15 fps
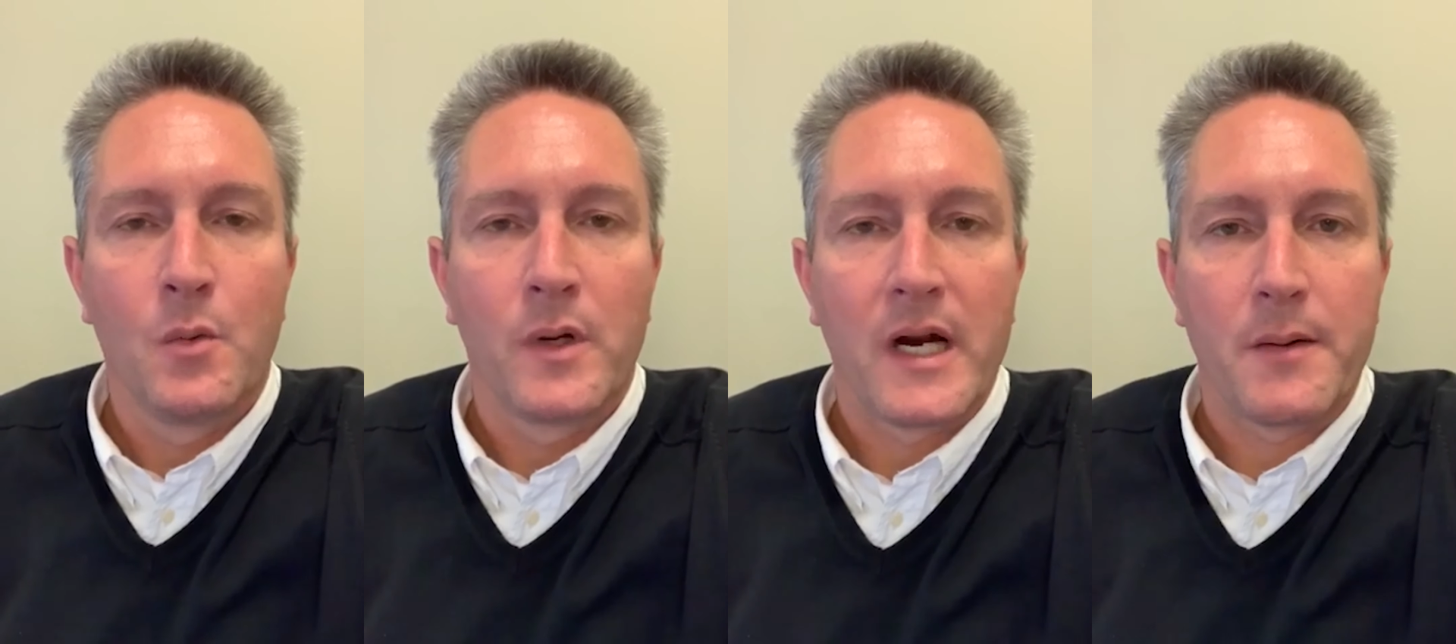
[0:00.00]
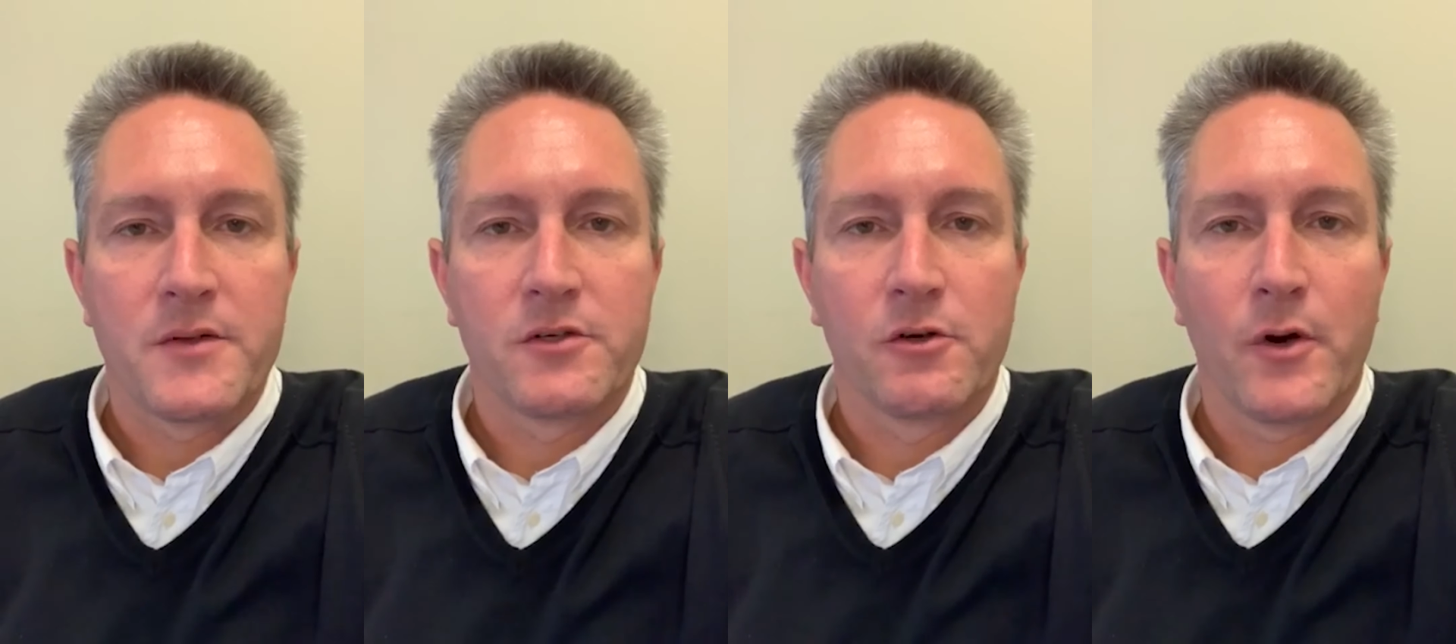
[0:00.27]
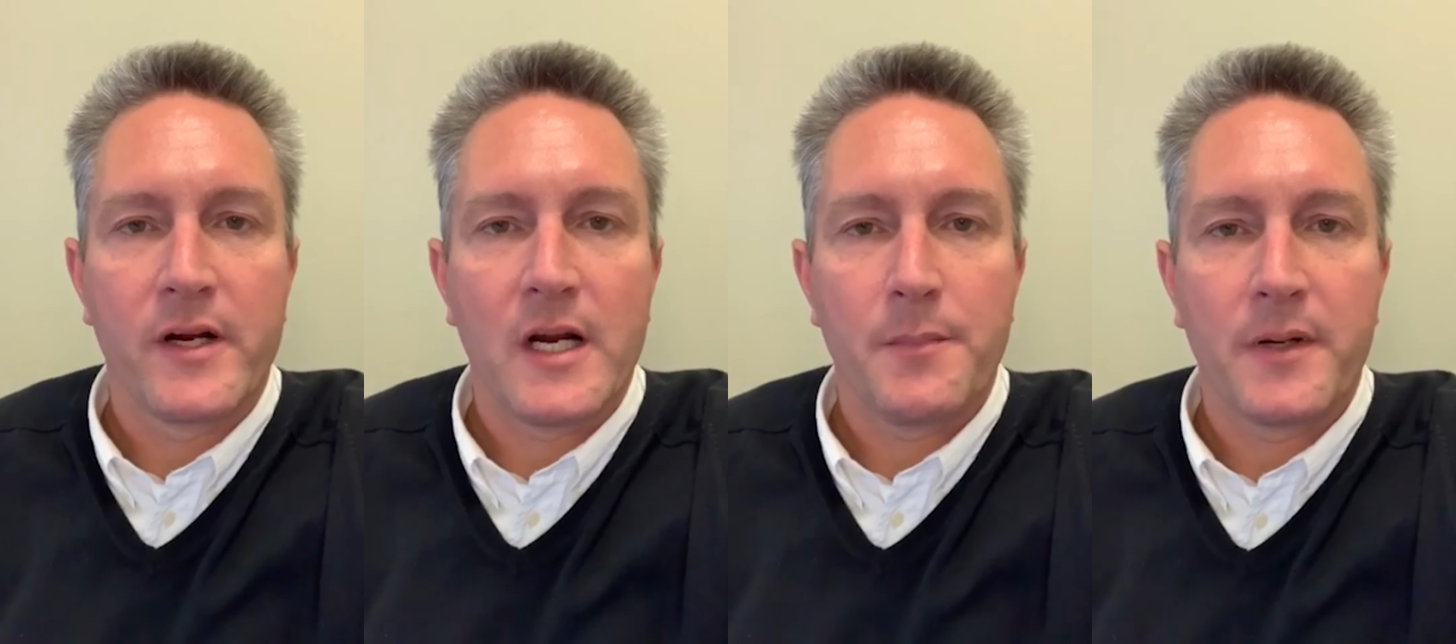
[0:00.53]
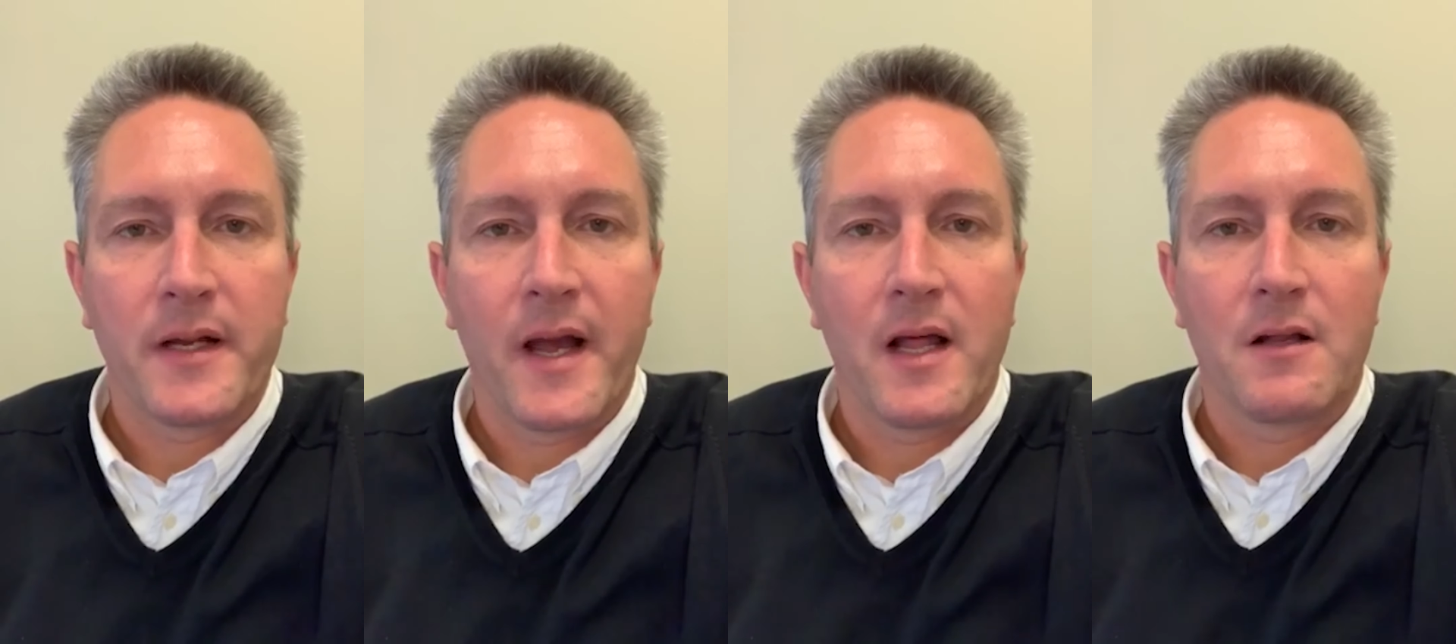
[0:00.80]
When I was growing
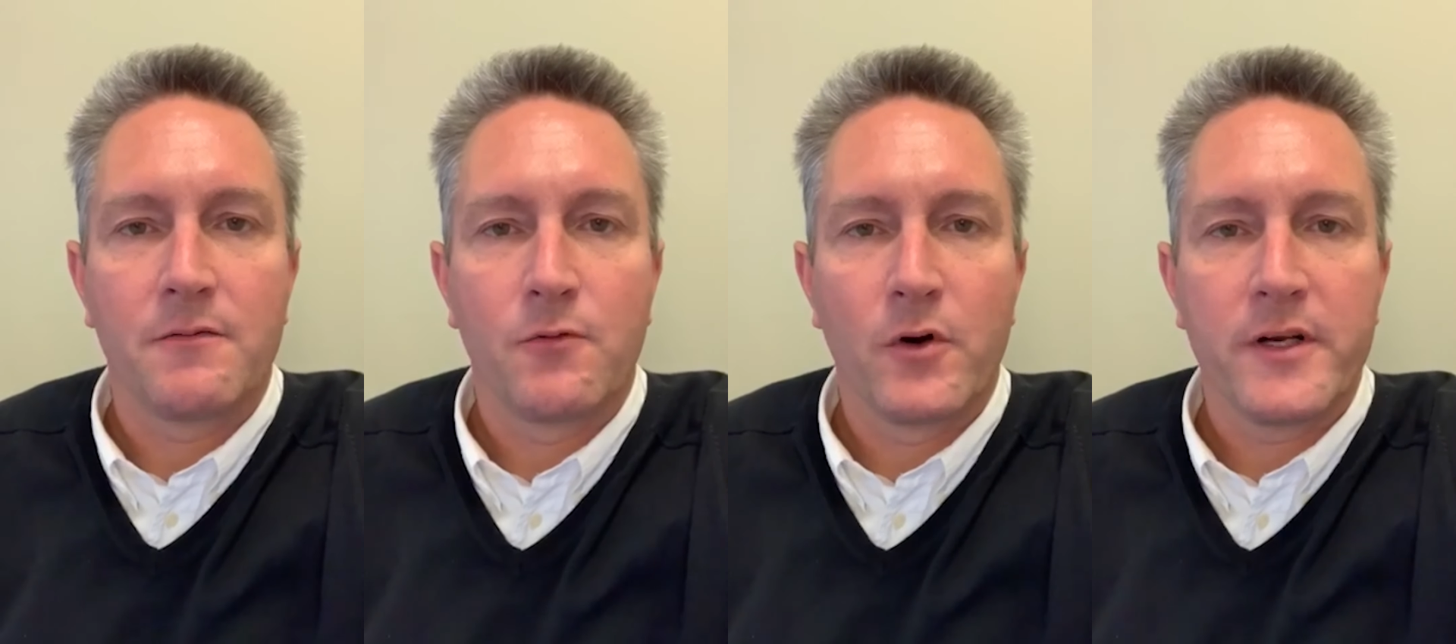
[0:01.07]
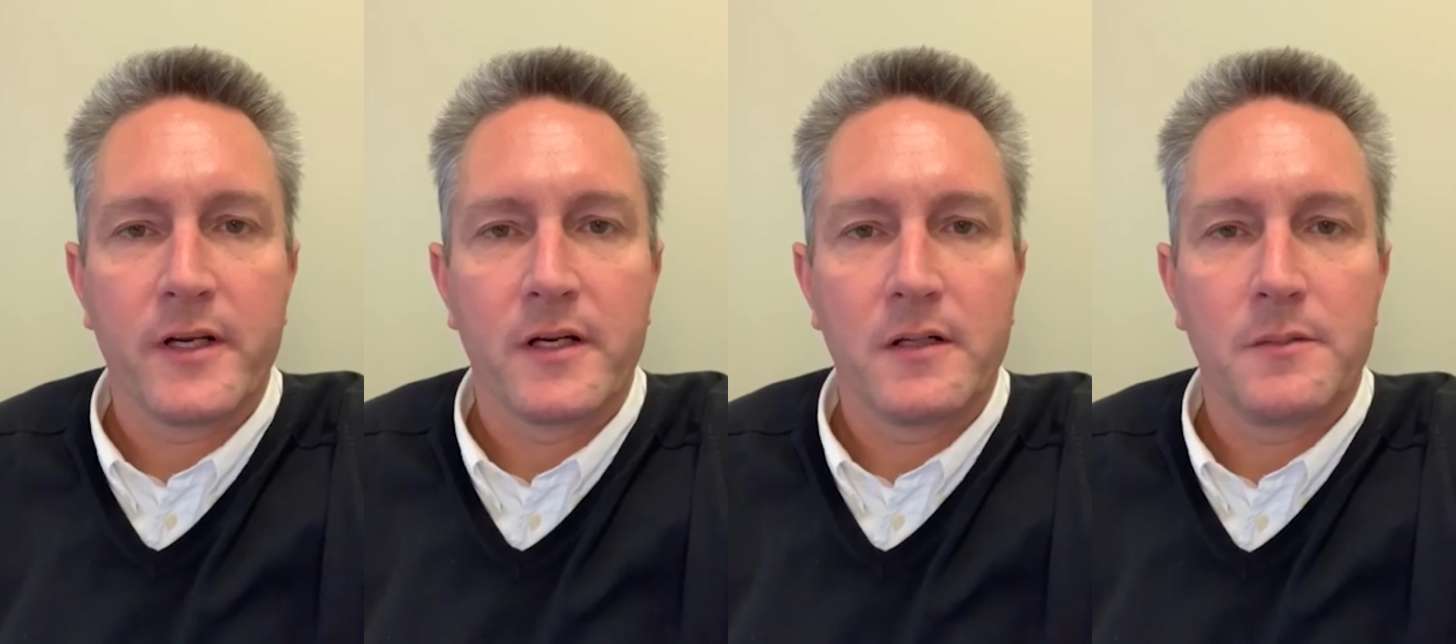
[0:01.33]
up in California,